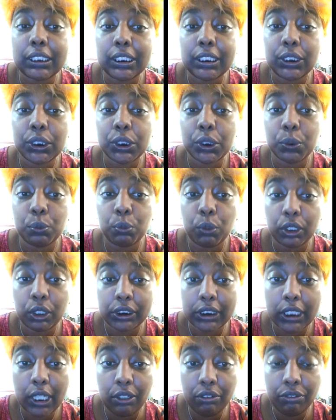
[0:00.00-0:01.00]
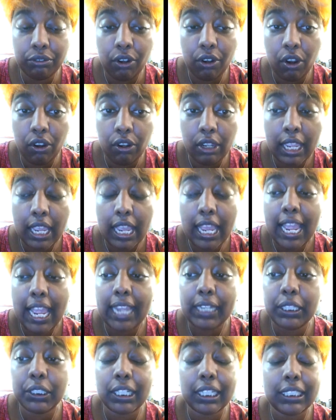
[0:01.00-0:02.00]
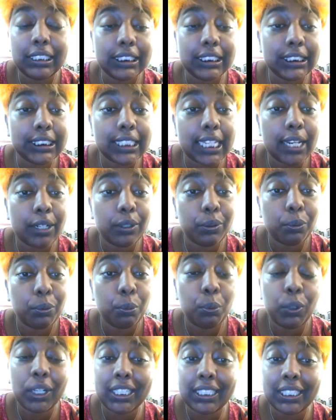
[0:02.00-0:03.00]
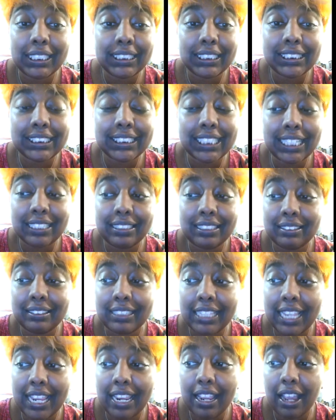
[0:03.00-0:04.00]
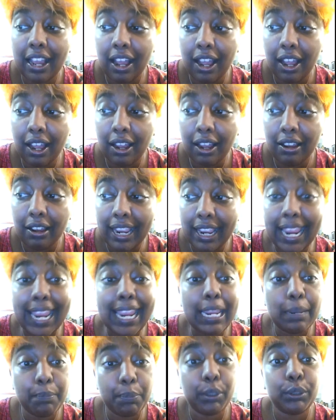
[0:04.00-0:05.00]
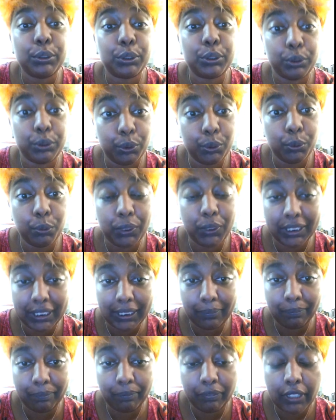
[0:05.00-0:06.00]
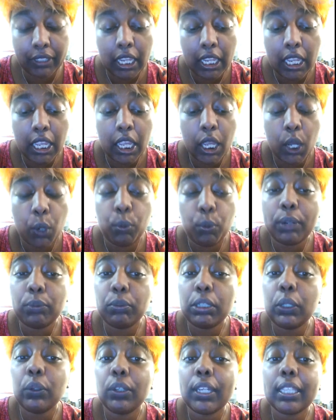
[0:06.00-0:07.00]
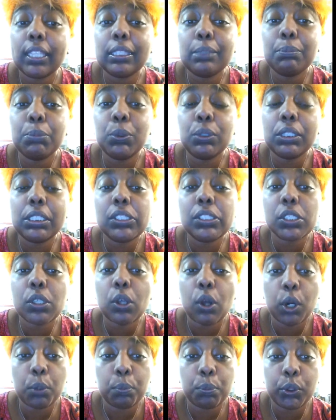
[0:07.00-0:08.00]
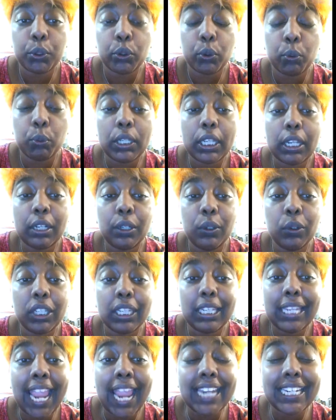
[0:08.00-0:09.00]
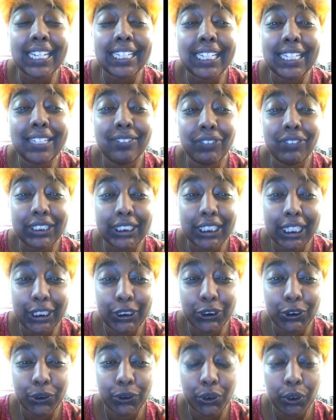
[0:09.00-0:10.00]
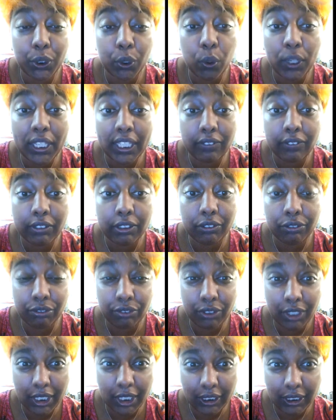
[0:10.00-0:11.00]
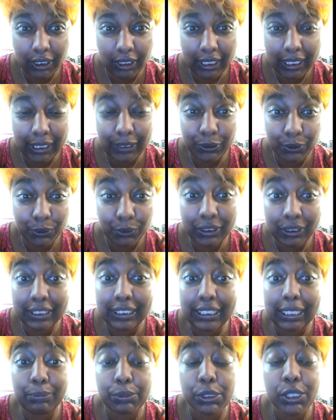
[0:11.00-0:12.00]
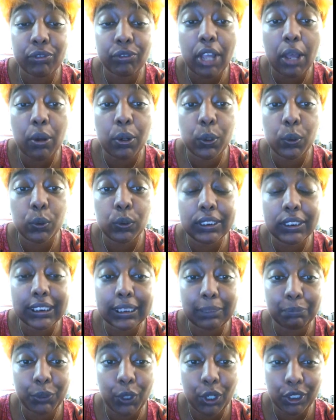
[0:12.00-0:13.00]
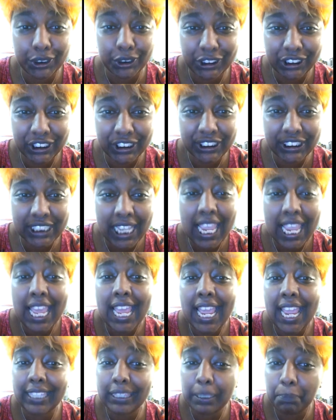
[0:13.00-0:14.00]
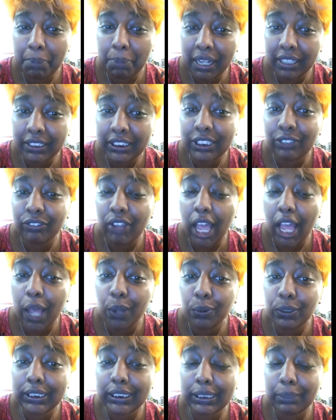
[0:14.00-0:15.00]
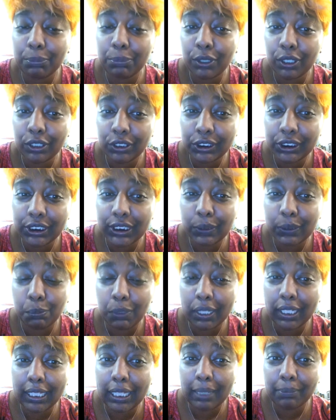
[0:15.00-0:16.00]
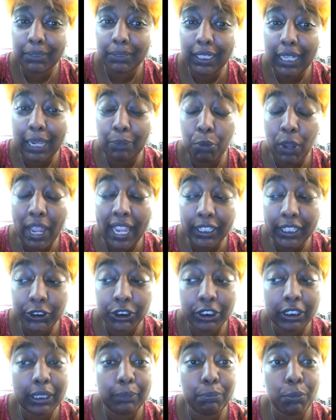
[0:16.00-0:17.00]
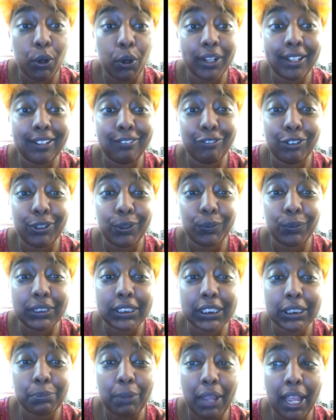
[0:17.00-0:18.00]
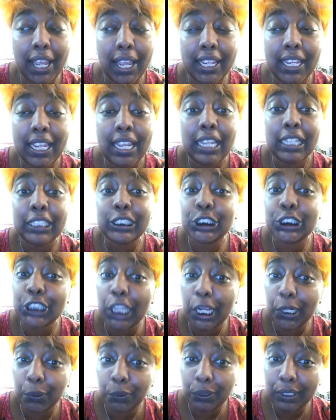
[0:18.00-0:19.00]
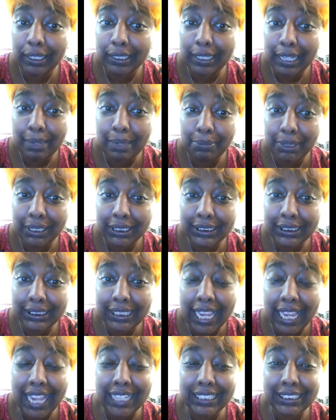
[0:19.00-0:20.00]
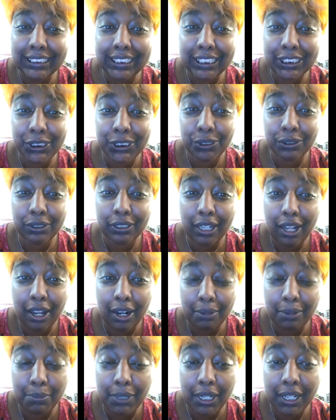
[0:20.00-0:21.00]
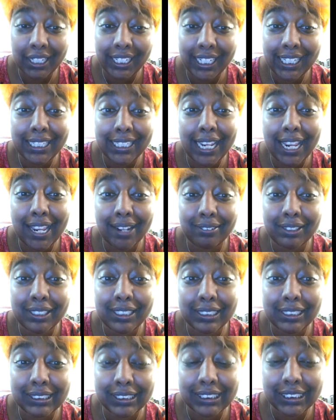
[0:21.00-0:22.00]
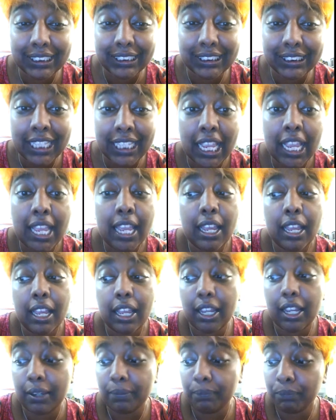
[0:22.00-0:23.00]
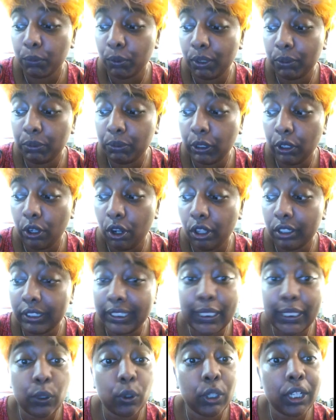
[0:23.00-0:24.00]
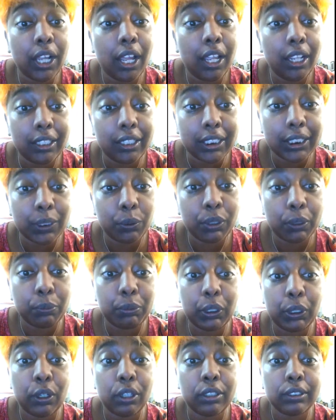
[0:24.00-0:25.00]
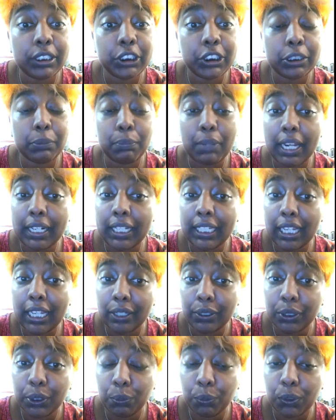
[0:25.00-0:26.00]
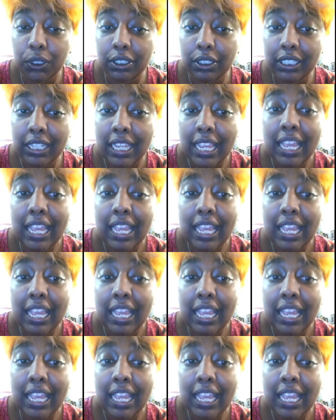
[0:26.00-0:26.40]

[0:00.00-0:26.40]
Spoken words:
needs to watch out for and to understand what it is that they are able to do with it. When we look at the moon in Scorpio, we are looking at an invitation to go even further into the depths of our own subconscious and the parts of our subconscious makeup that are actually more influenced by shadow dynamics, ancestral karma, inheritances, what we call the occult, what we call the shamanic underworld.